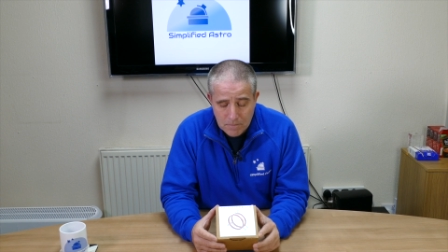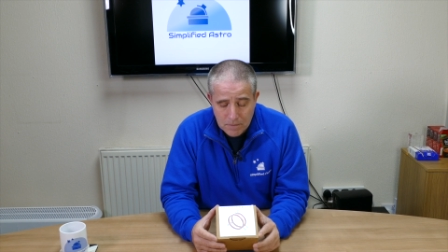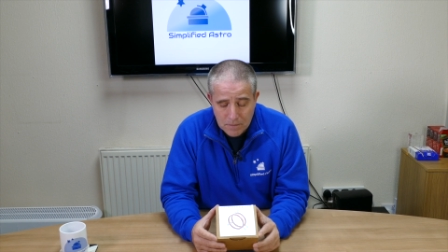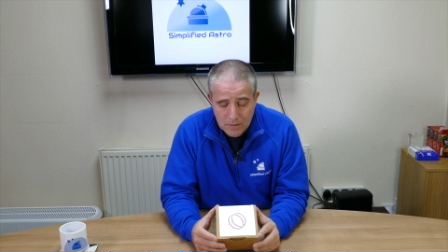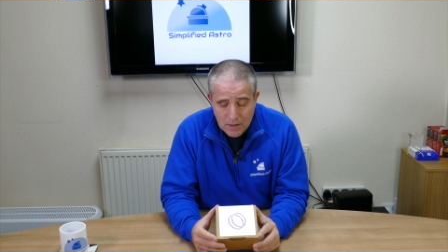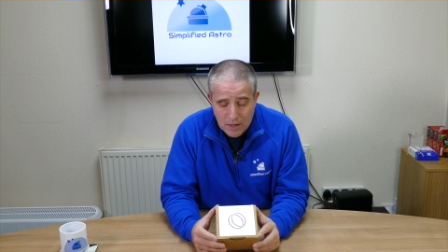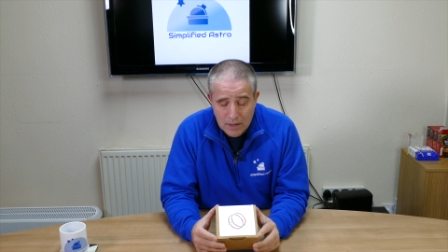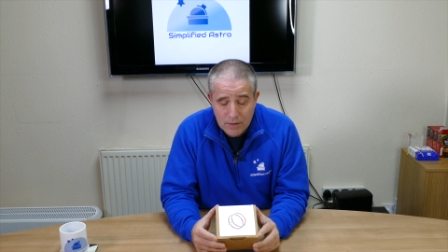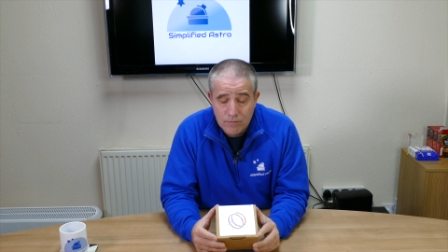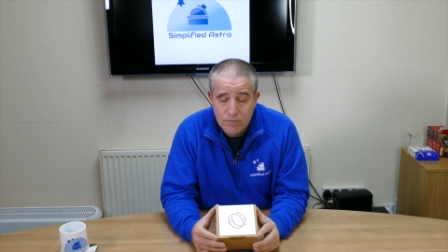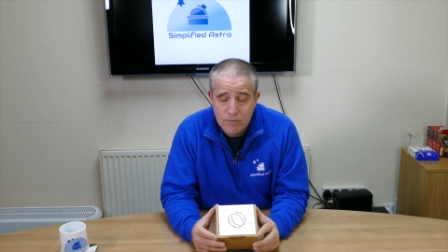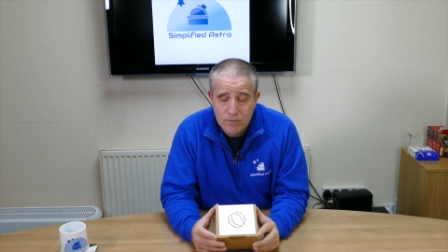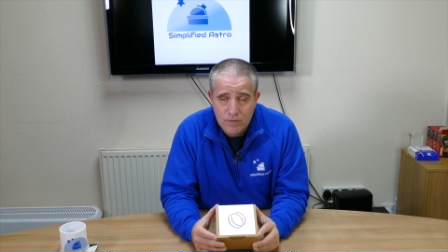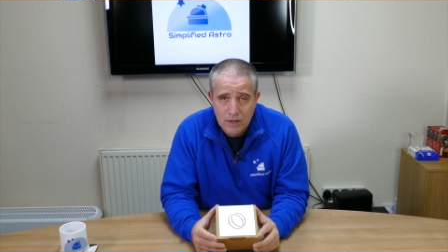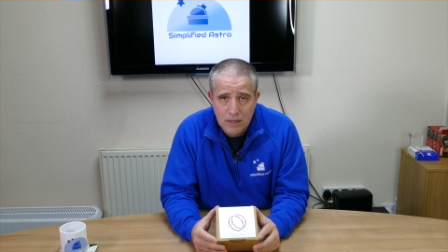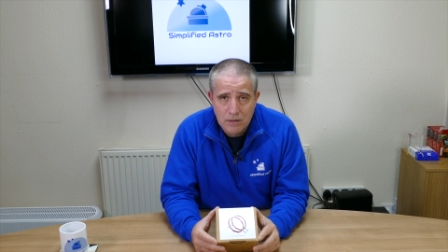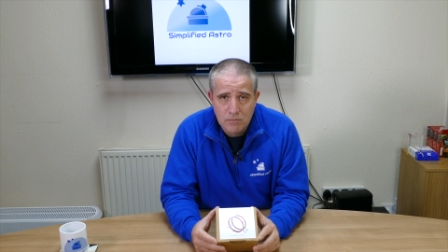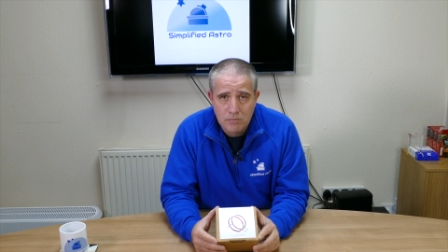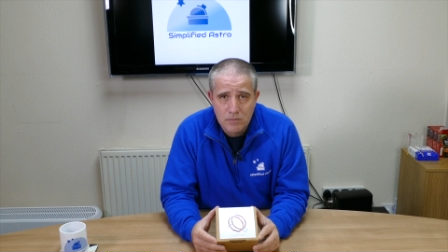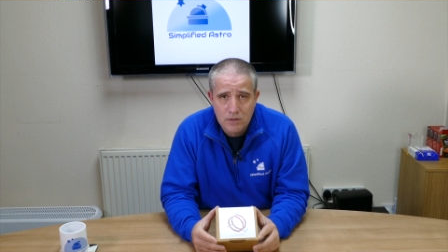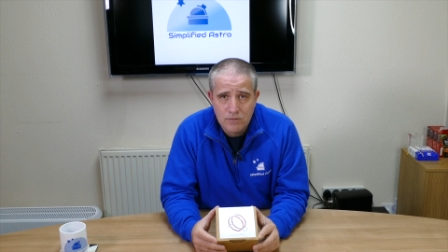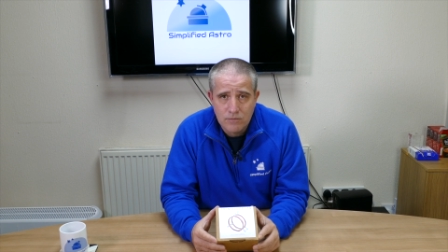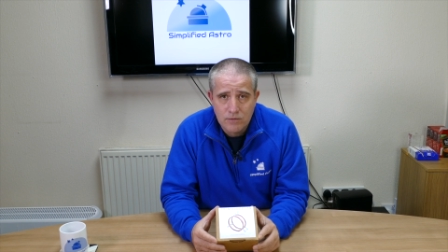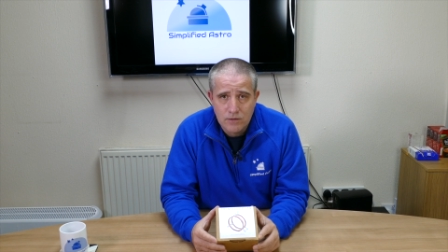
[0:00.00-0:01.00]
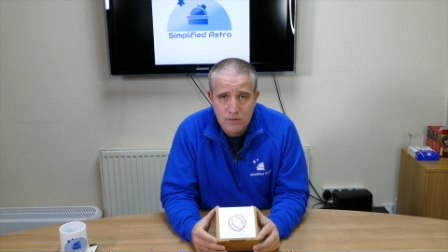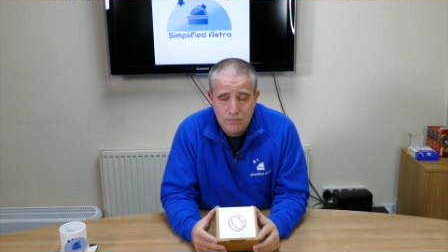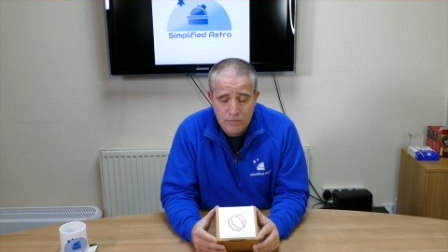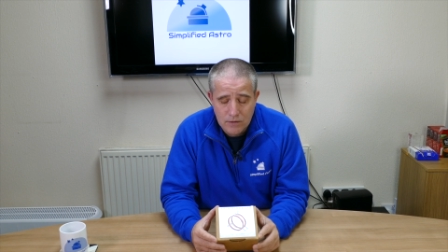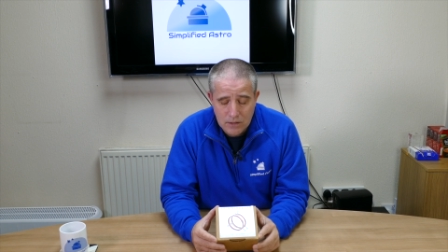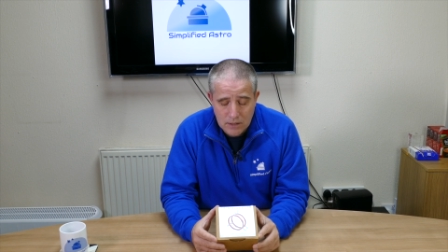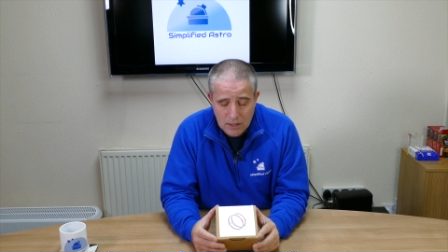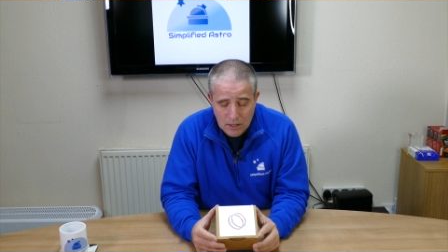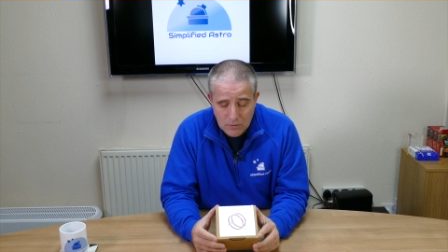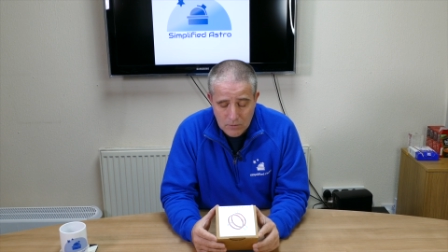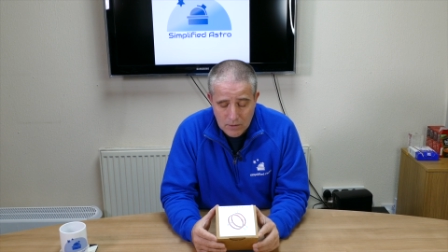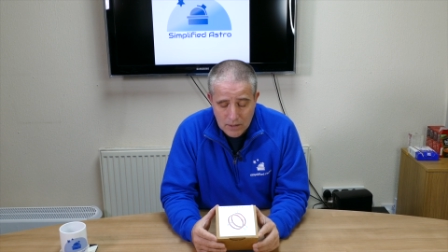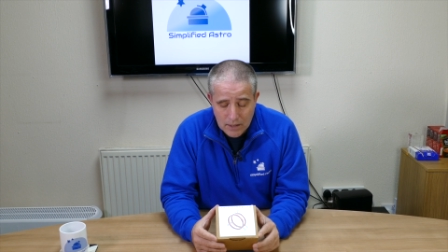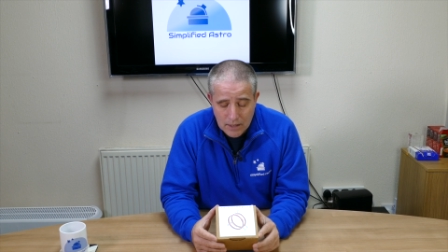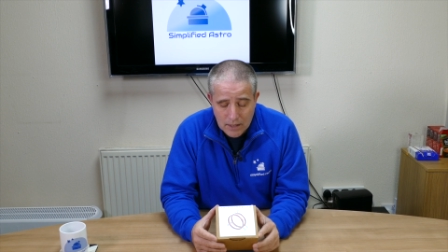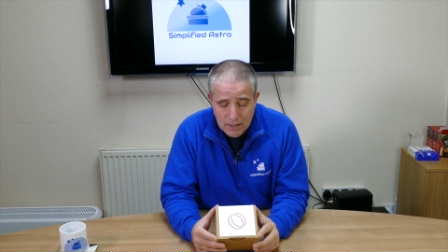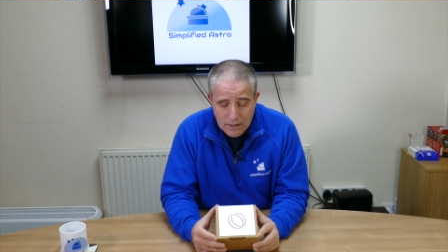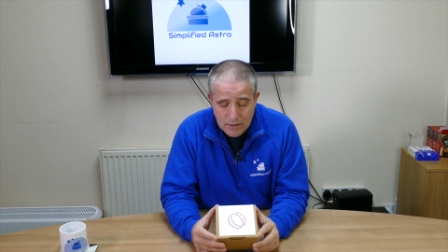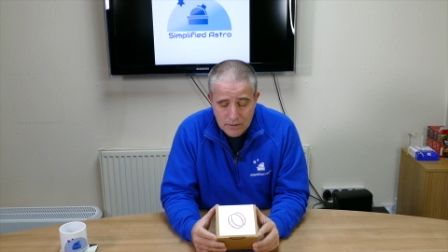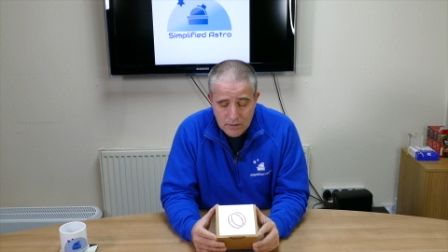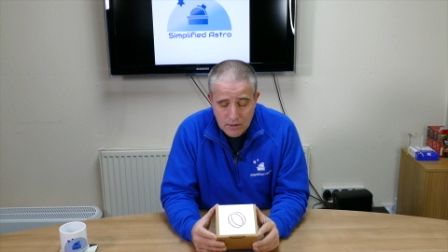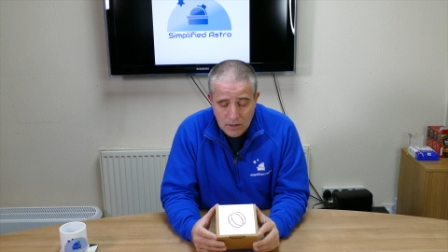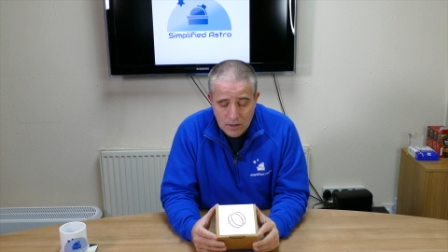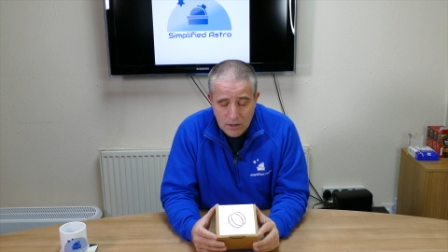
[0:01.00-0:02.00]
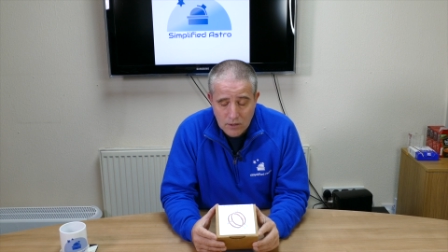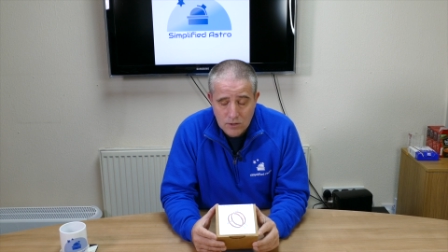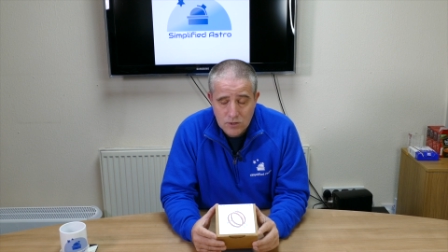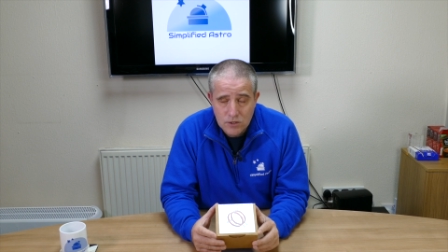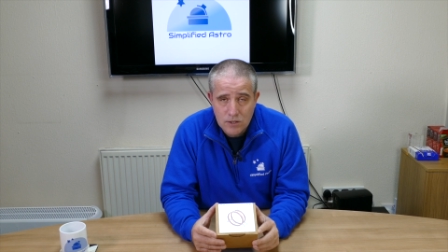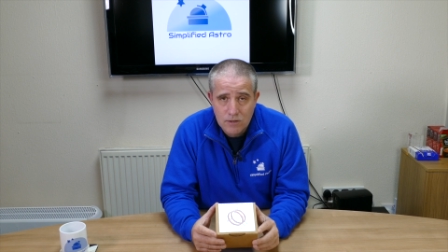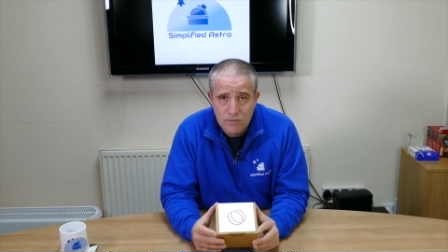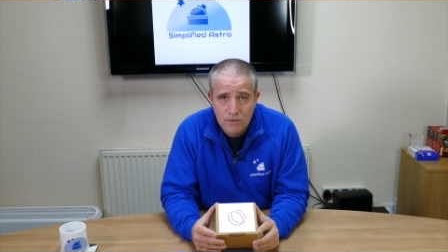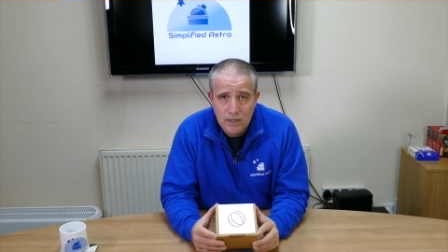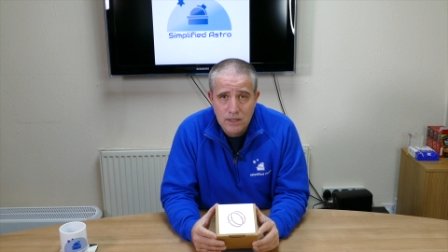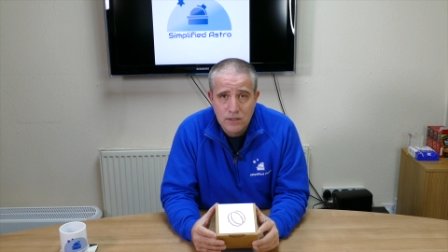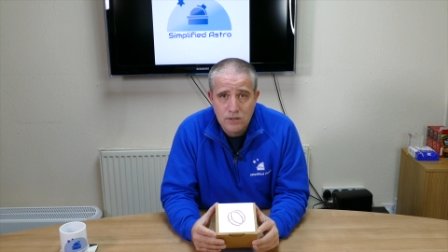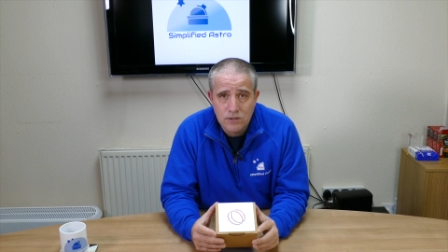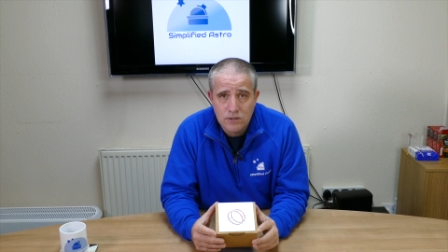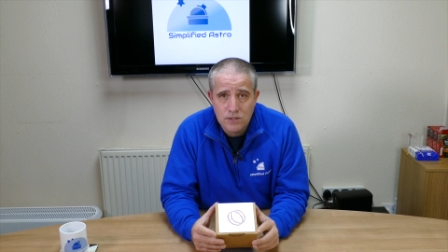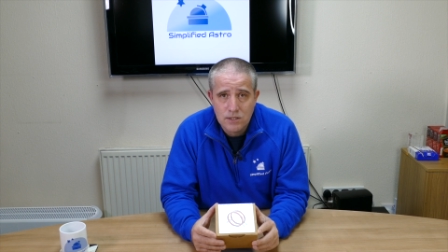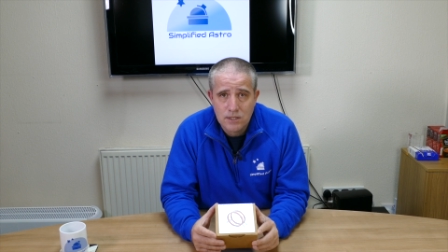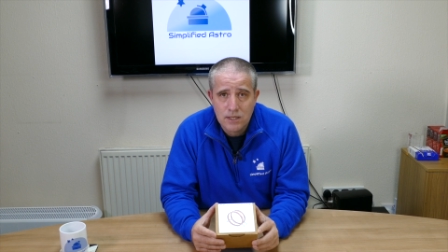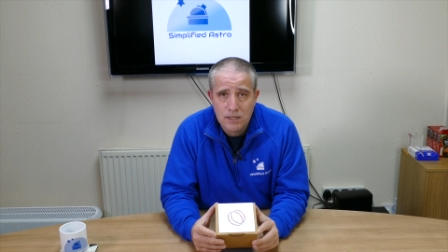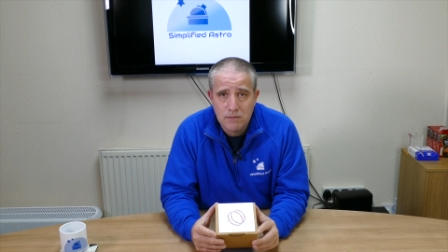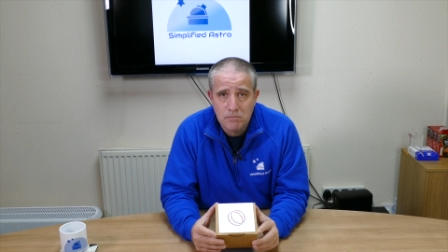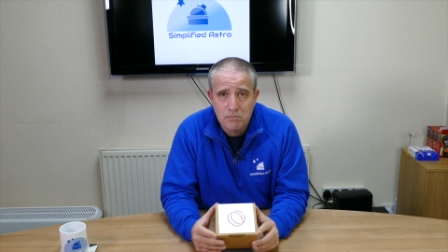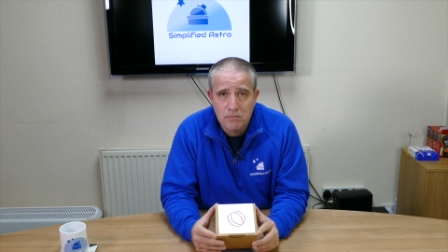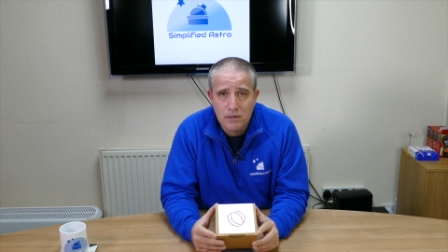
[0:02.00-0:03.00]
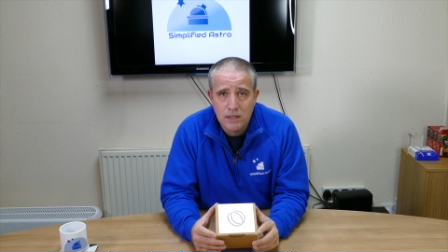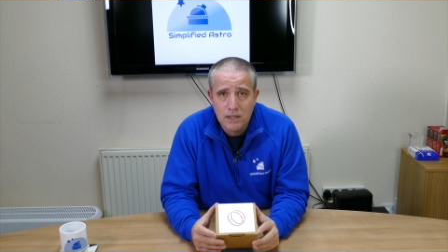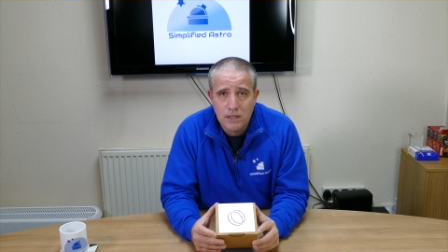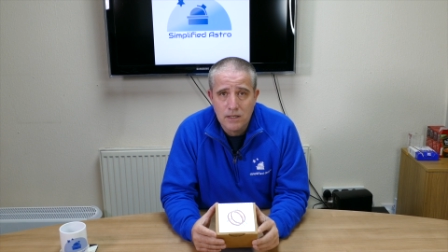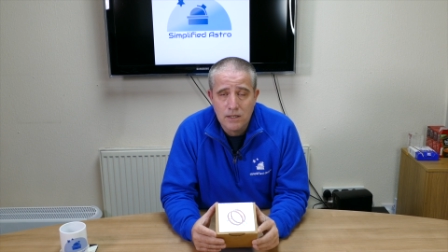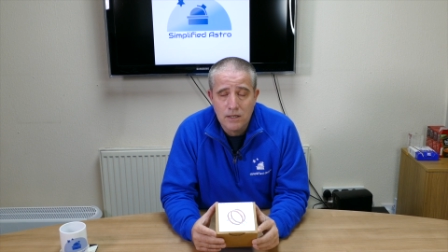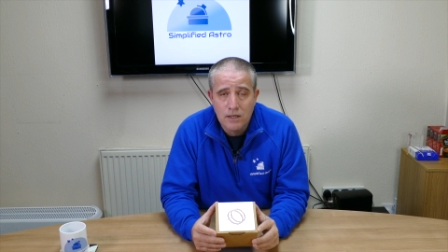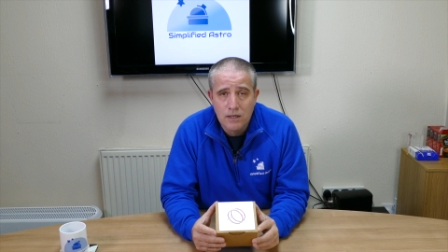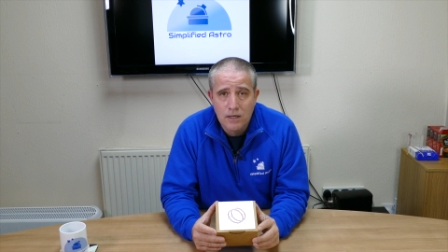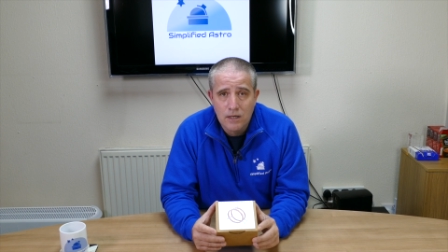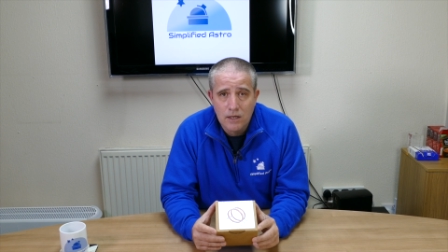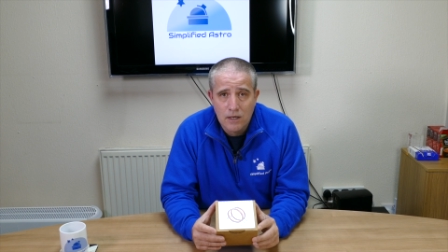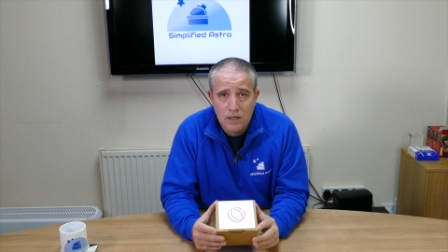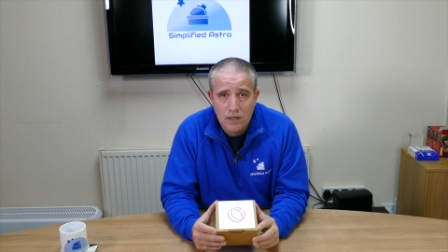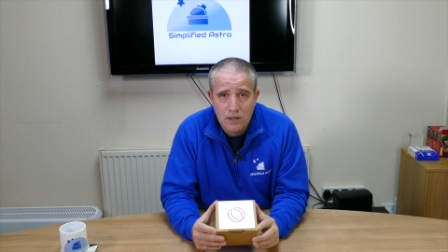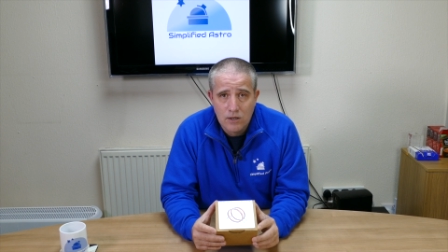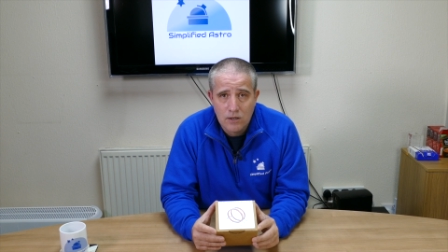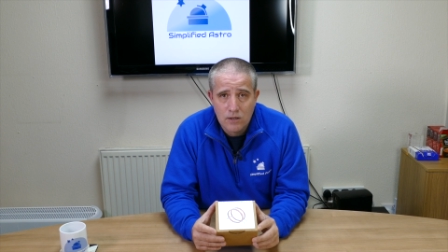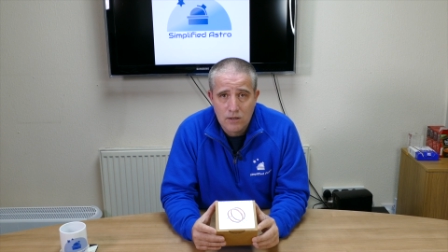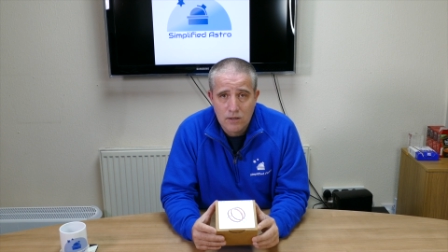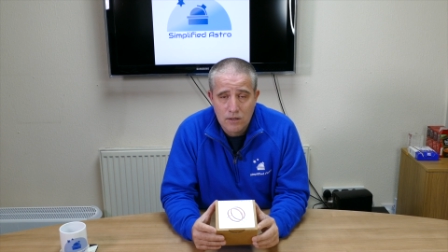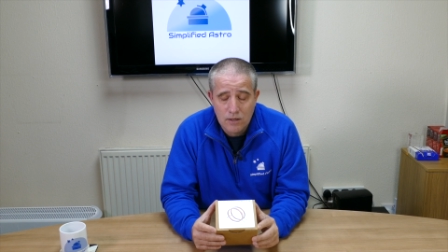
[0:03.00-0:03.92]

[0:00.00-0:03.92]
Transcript: and thanked me for the video and asked if he could send me a,